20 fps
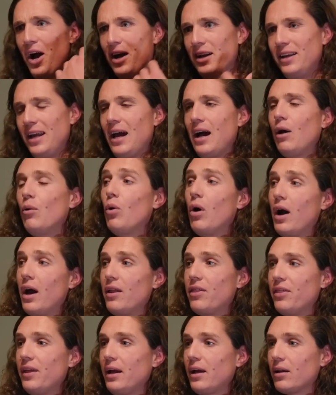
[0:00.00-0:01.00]
and all yeah. that stuff? Well,
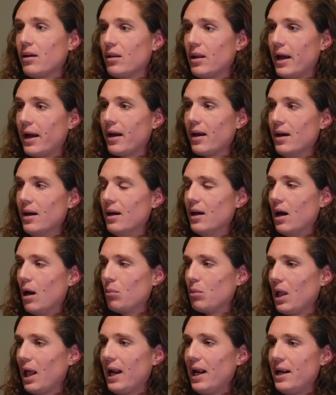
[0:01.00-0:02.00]
yeah. I think like.
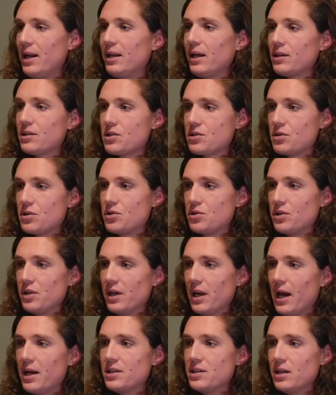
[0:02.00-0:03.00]
I'm glad I didn't get the surgery
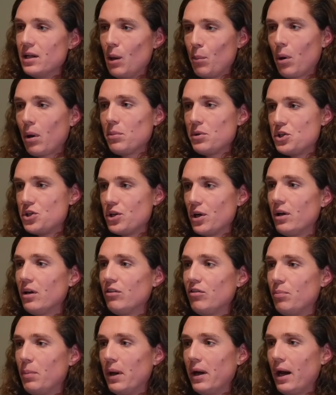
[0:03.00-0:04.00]
in nineteen. I probably should
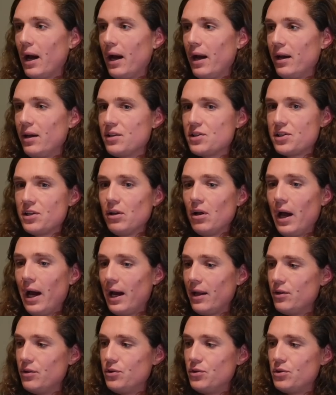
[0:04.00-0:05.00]
have, but I still
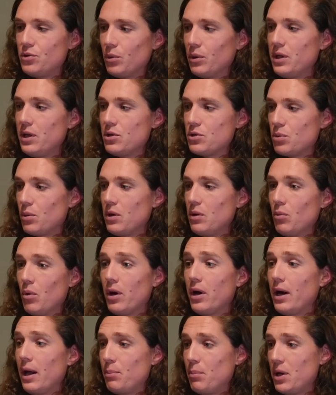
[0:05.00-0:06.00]
had twenty and
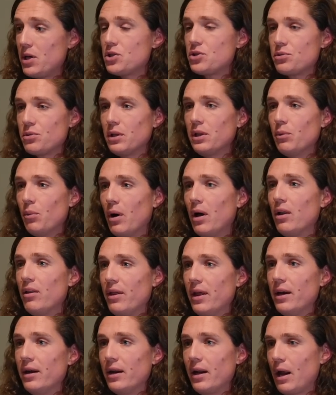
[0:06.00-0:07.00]
twenty-one, and I pitched really well
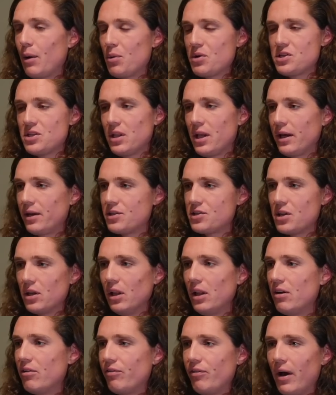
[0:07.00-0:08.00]
then. Uh-huh. And I wasn't like
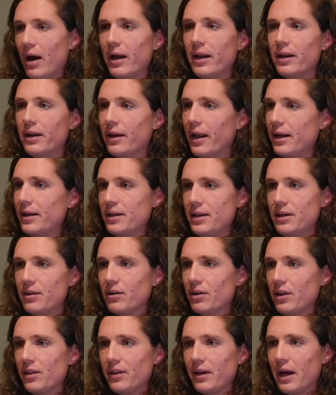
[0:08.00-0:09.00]
solidified in nineteen or
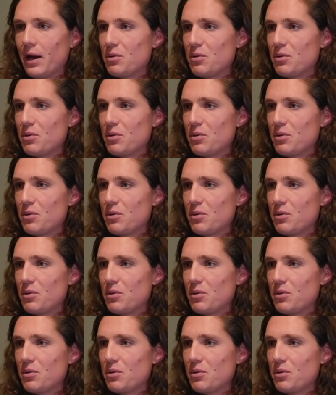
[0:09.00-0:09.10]
anything.